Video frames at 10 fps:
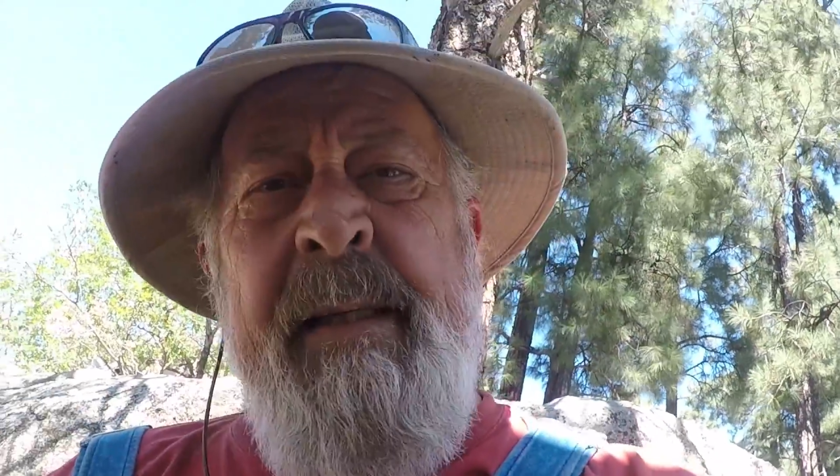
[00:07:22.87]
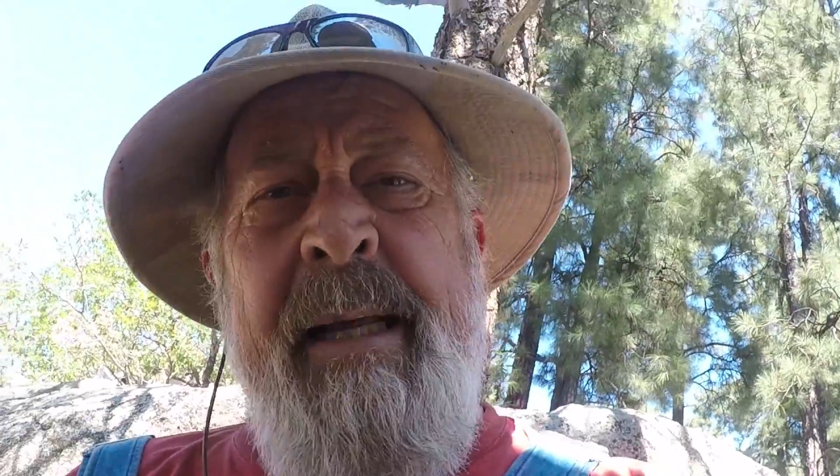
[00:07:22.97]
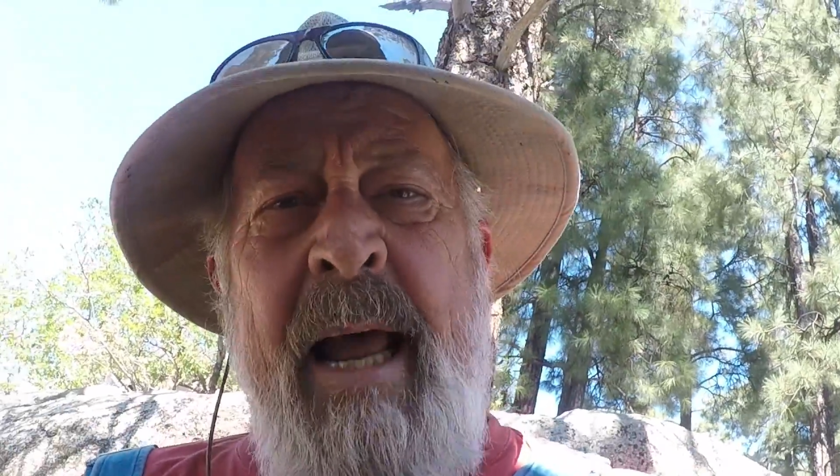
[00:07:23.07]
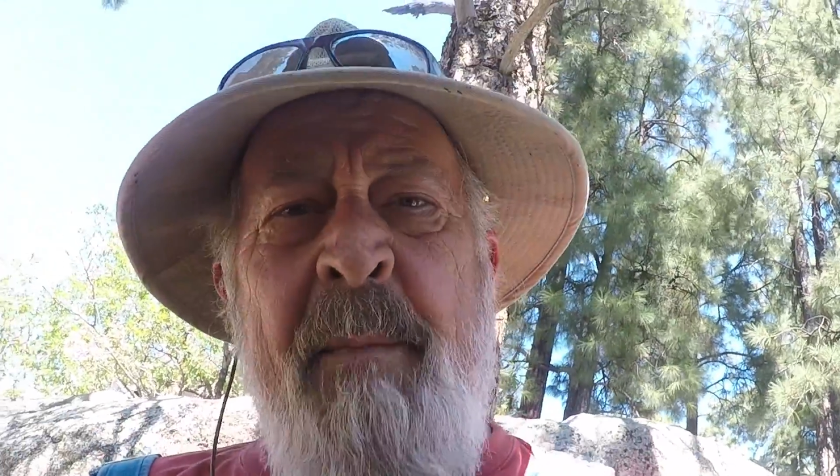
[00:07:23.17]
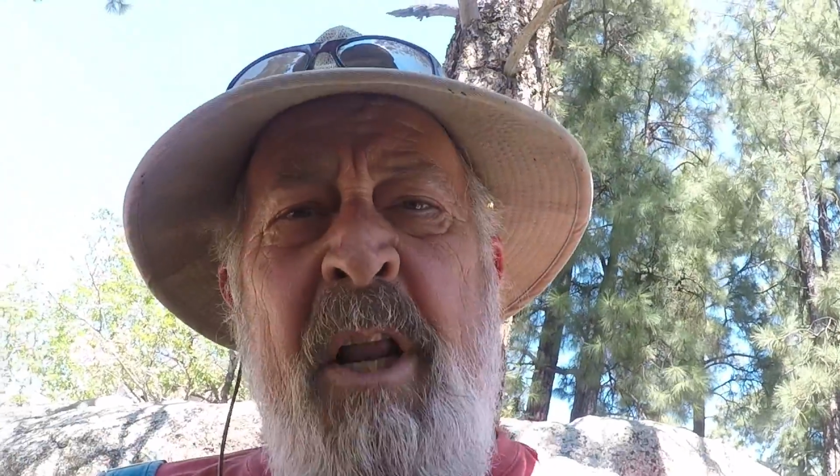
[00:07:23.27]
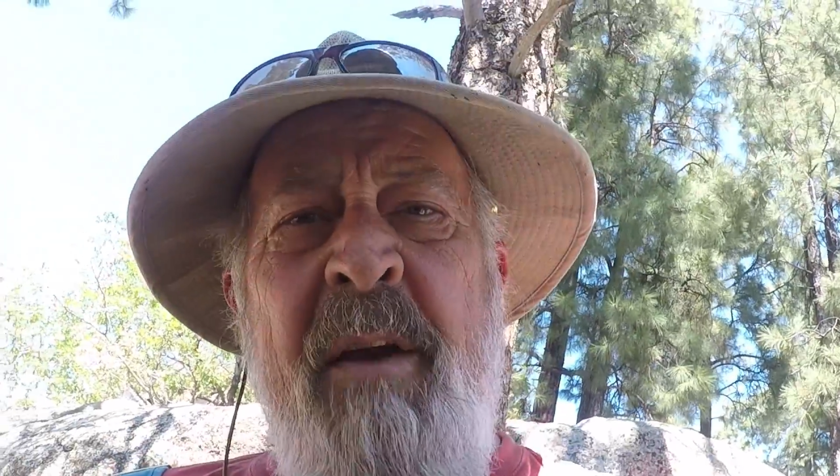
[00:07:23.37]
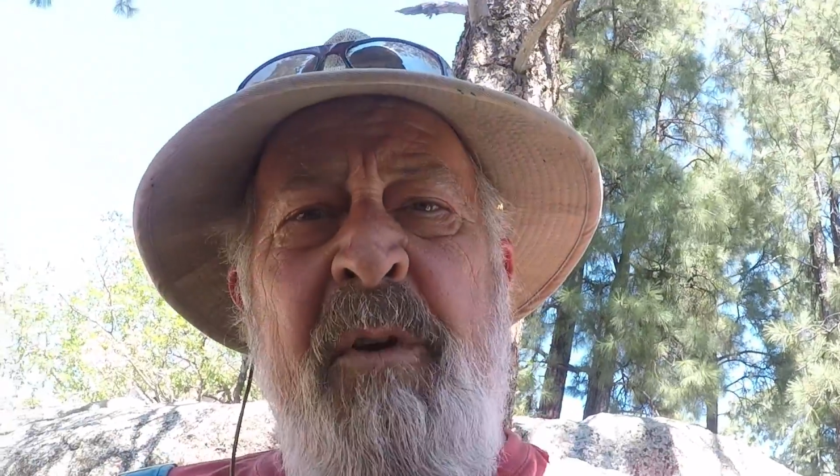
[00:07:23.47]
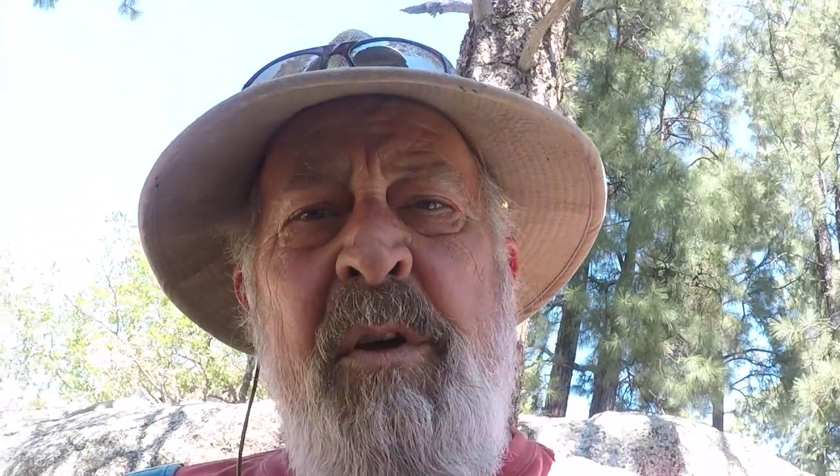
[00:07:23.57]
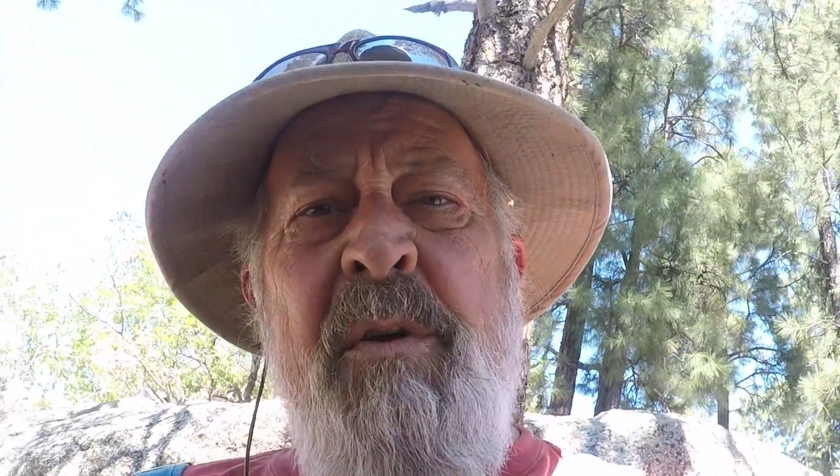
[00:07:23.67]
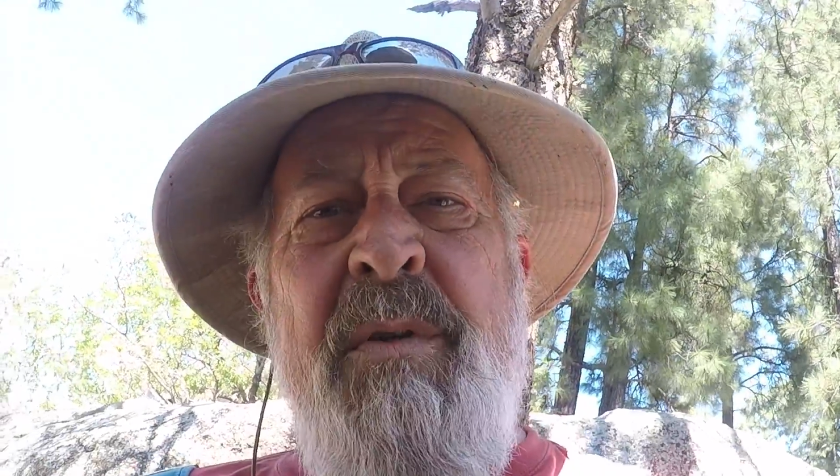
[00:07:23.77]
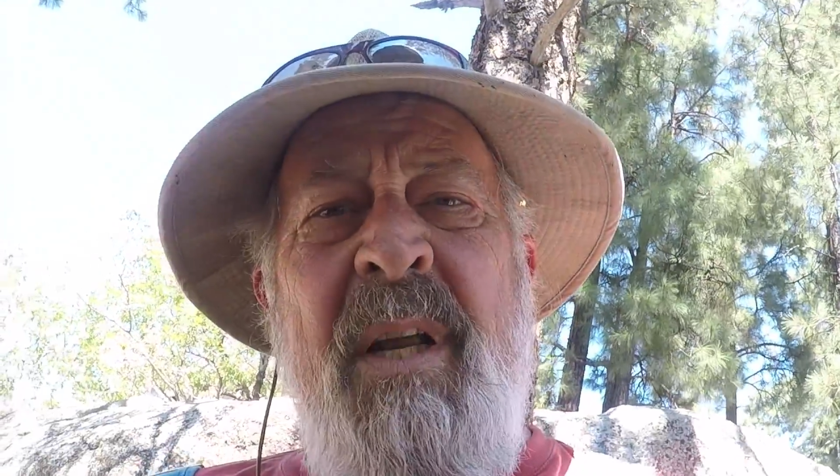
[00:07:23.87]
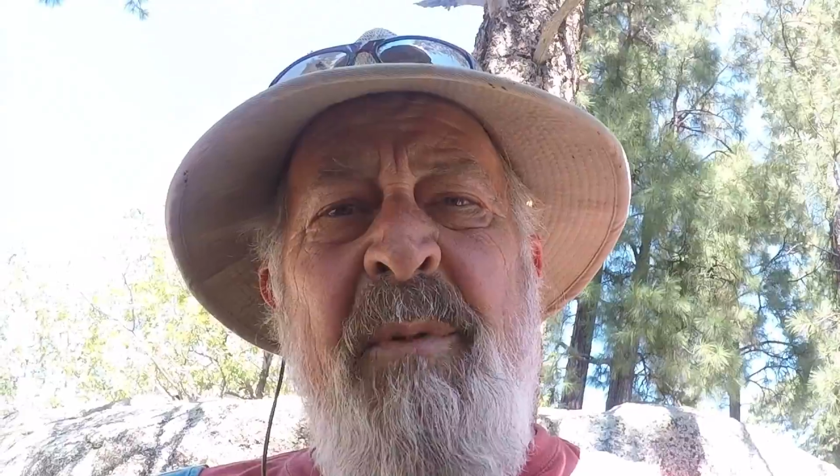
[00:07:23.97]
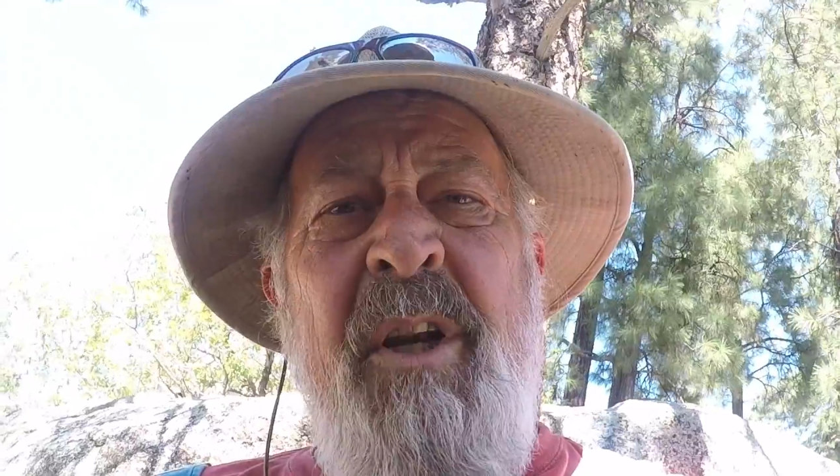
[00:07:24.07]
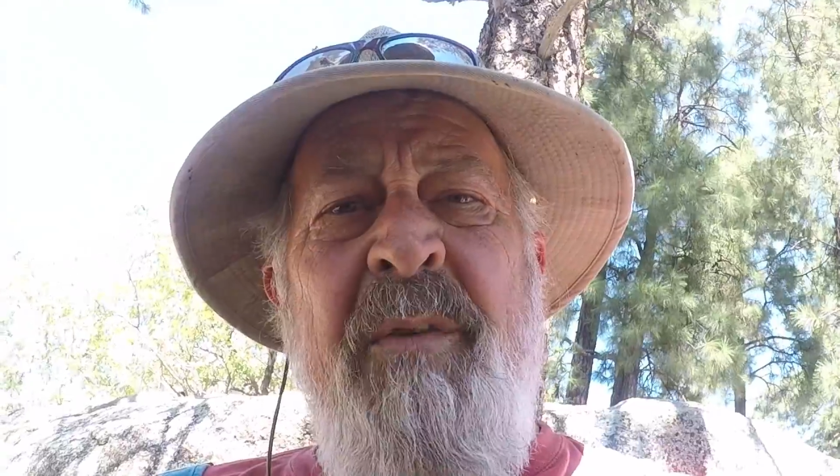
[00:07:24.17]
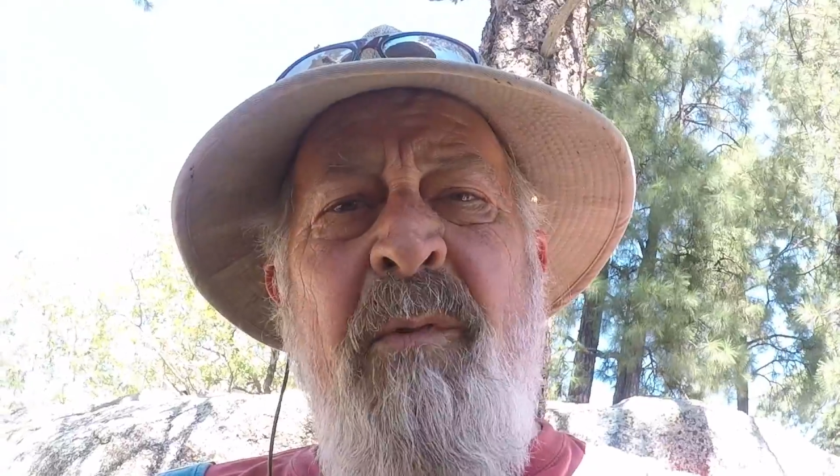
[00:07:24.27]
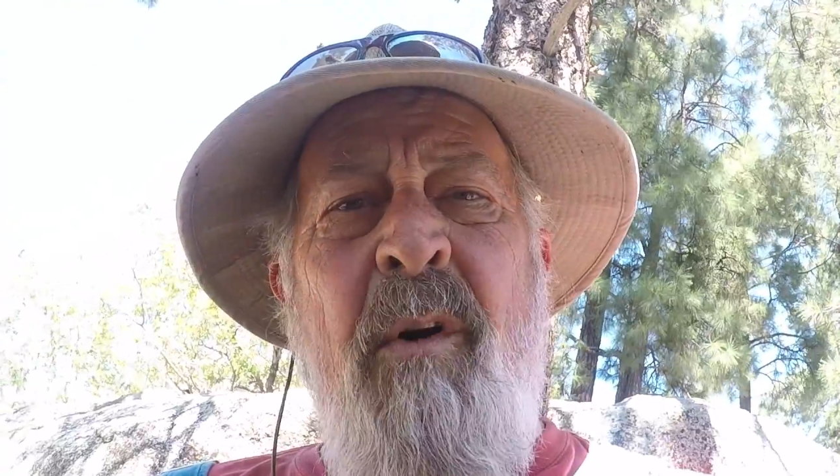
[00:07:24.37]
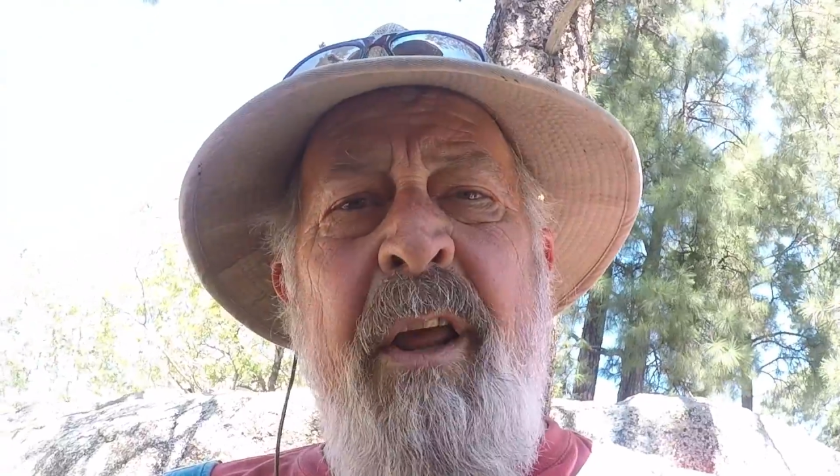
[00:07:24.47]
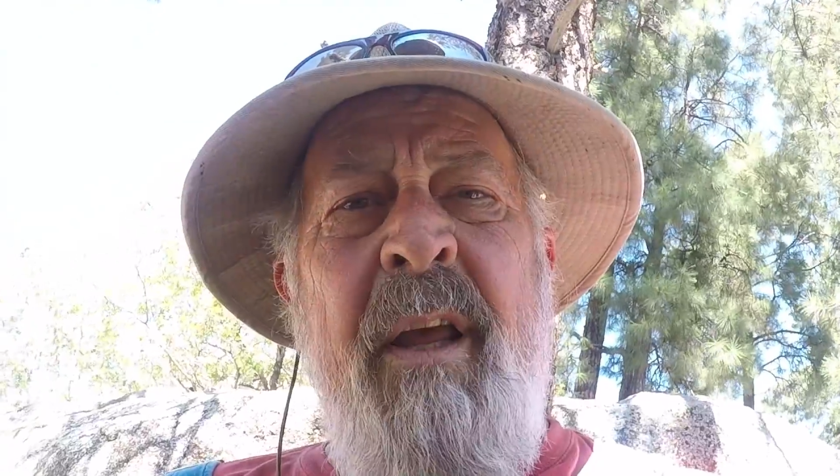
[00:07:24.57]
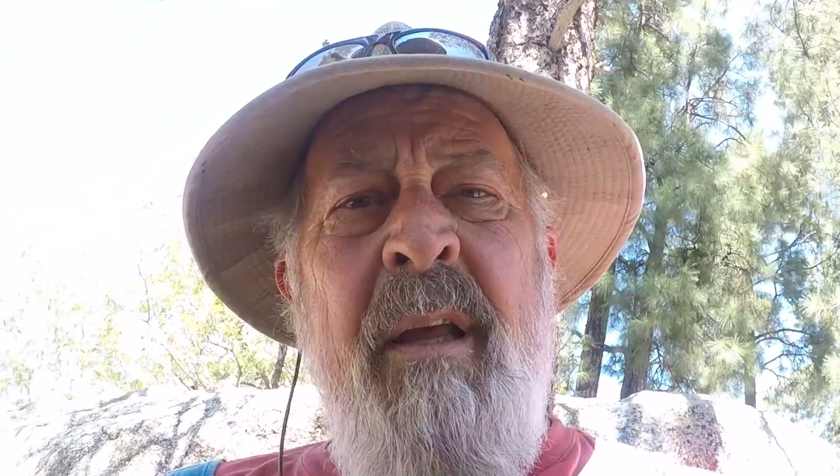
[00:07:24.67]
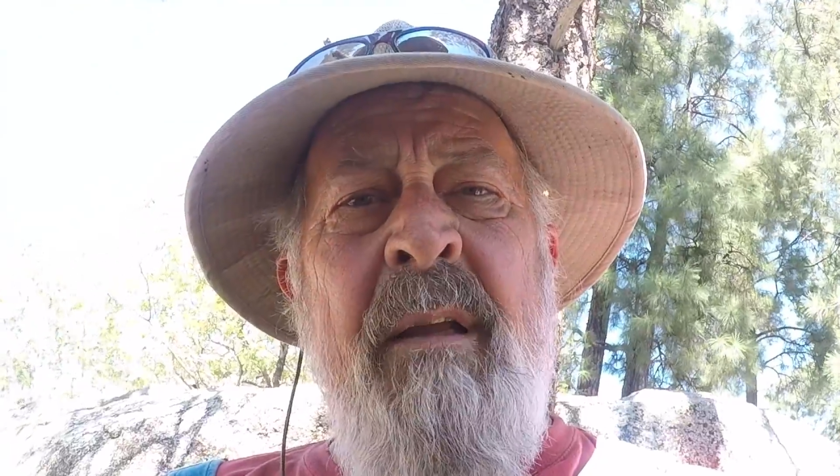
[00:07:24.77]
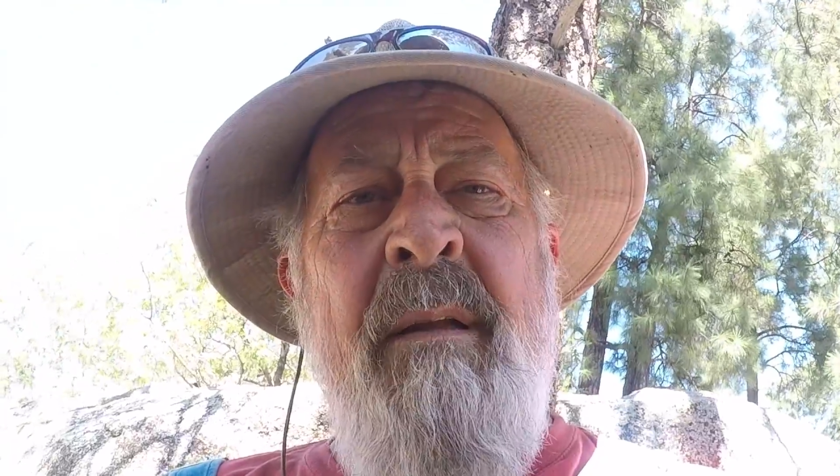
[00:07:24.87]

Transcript: and how many of you use WD-40